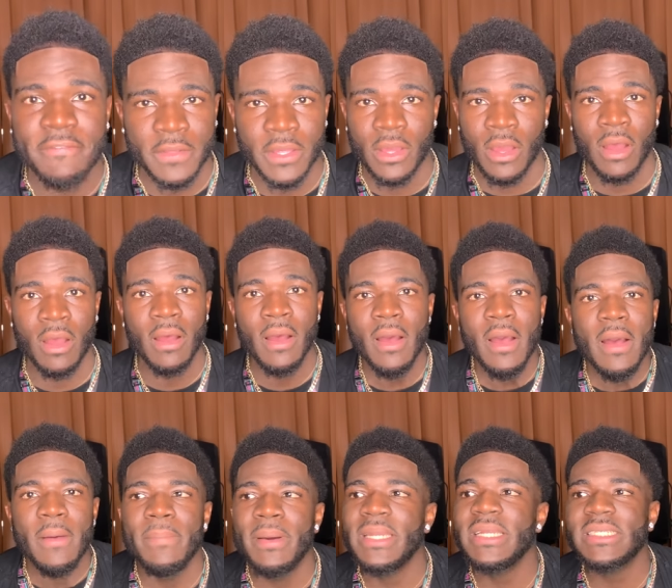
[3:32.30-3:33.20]
for y'all,
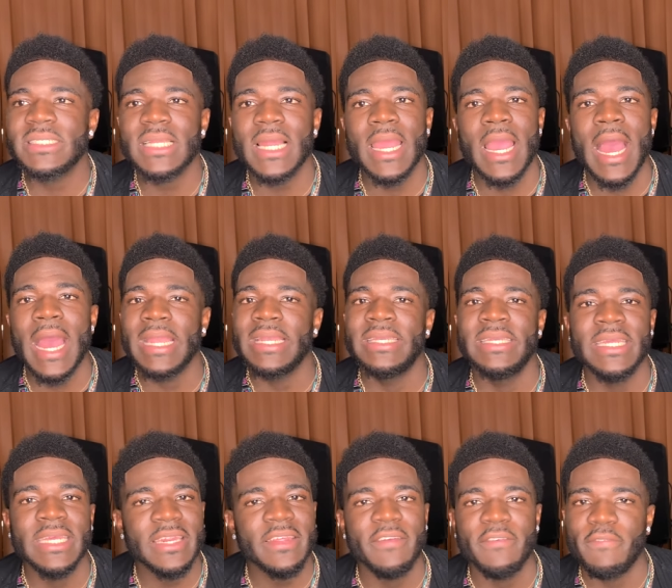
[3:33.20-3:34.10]
but it's like I
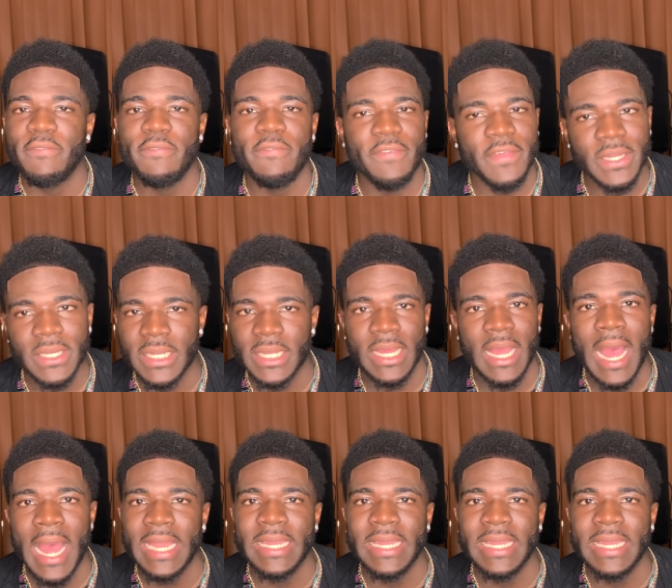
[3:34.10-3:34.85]
didn't feel it.